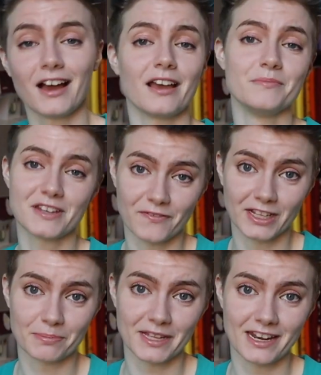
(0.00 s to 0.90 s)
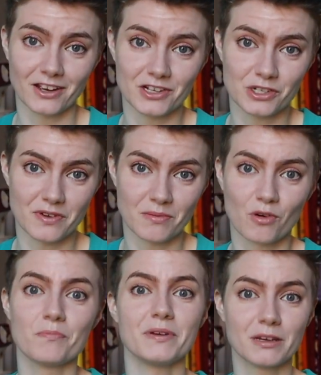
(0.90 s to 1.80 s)
I'm definitely planning on doing
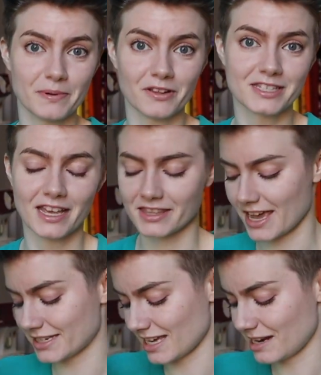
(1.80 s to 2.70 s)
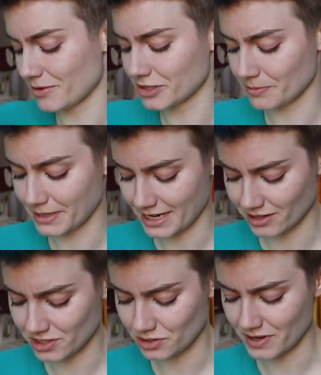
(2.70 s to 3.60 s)
more big builds like that, and I'm also planning
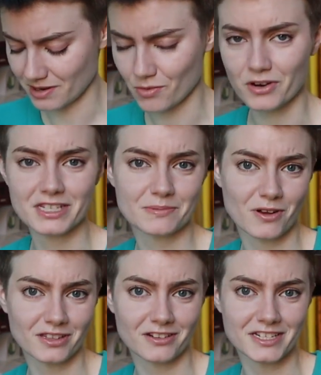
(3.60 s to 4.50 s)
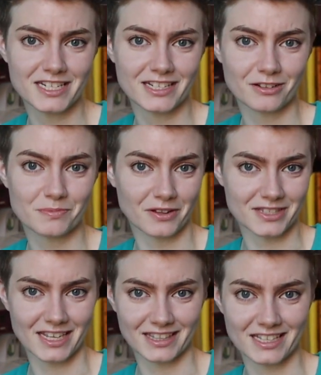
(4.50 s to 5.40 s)
on doing more small little detailed builds
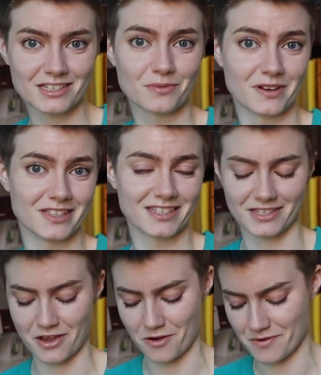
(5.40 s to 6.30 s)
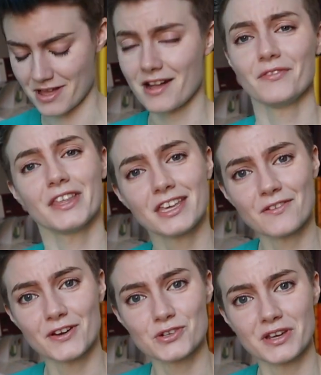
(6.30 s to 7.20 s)
like this one. So thank you
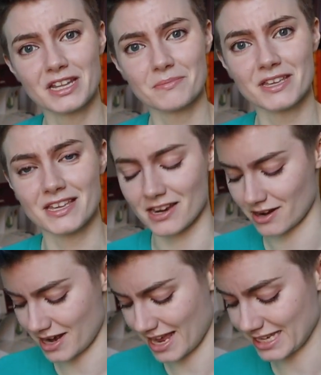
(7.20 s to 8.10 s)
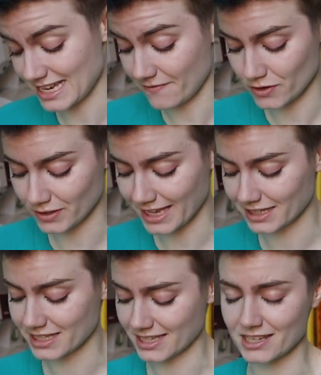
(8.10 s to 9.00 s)
for joining me here, and if you like
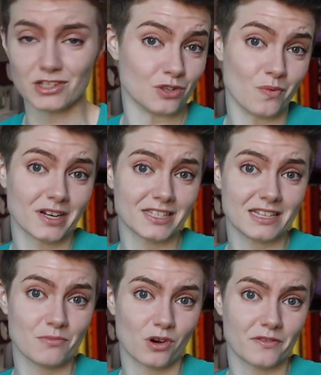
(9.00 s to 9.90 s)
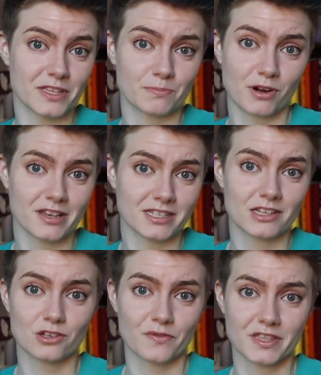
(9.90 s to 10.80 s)
this and do want to see more of this
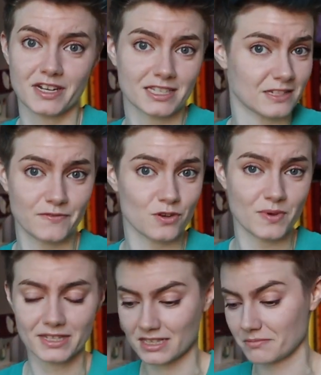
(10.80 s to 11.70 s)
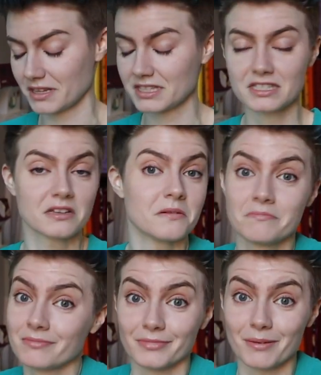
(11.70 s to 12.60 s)
process over the next few weeks and months,
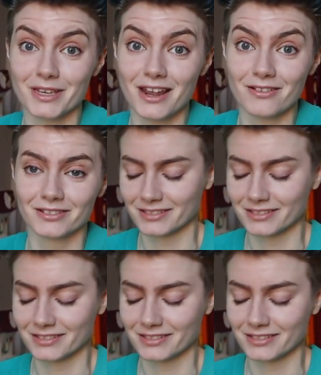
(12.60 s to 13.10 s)
let me know.